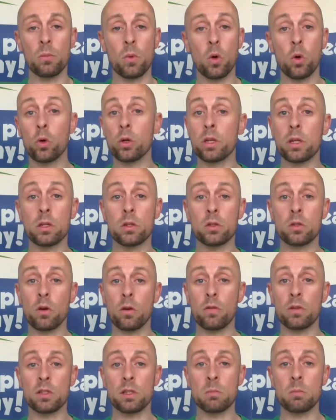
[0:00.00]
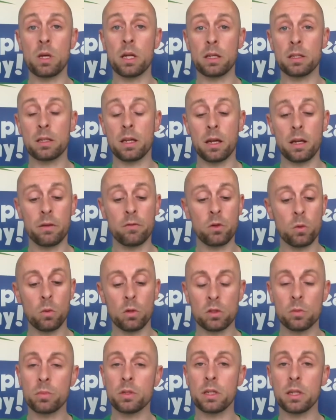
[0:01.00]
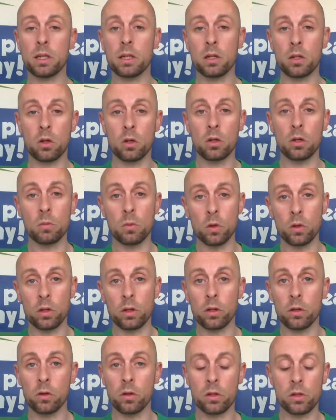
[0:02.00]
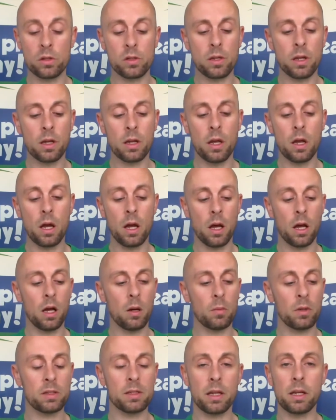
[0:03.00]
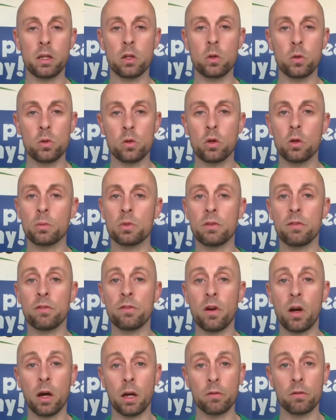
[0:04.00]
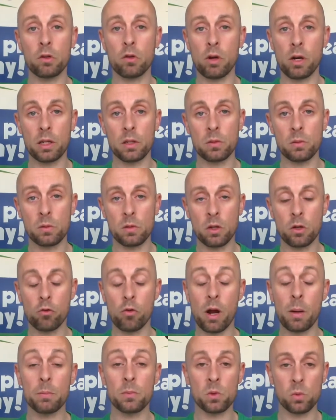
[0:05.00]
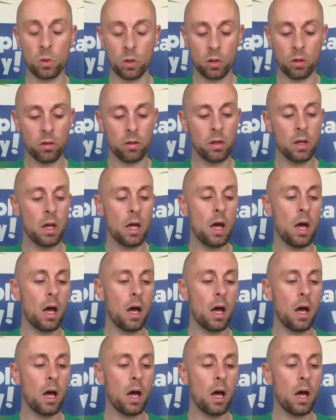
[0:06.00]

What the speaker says: Or you can just obviously mix that. If you want a particular colour more than the others, let's say use up to 5 grams worth.